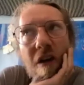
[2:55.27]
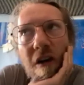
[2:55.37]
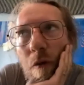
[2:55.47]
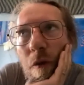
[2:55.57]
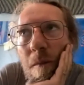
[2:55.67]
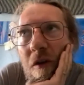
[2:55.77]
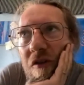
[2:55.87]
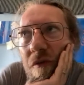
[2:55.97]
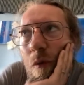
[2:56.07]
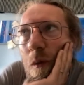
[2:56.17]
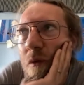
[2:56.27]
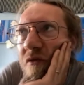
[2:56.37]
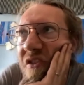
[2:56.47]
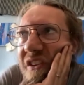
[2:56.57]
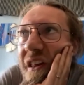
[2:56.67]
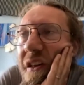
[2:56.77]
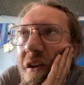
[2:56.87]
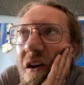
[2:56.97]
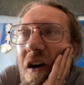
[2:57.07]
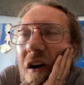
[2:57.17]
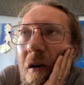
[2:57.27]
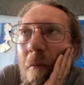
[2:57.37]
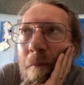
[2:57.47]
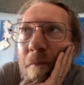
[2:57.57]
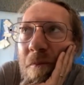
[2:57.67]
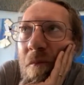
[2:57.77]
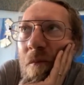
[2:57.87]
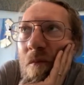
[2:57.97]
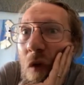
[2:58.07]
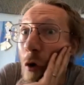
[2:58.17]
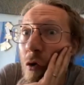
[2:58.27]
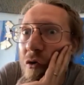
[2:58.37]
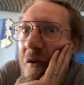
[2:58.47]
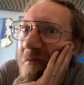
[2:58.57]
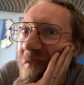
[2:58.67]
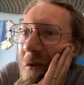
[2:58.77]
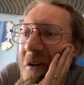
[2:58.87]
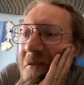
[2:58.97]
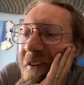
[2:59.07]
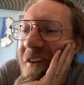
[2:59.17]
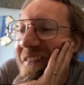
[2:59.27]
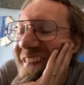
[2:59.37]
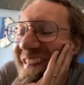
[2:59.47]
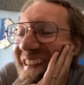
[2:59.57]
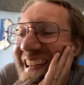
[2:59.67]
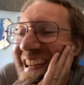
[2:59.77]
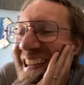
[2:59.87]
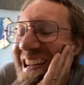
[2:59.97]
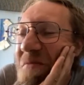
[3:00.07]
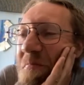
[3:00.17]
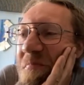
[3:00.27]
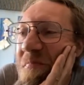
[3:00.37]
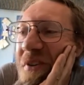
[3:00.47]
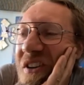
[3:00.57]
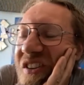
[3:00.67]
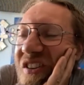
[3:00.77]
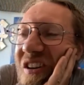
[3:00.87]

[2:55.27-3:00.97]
quite much of the one with Giselle. Also really fun. But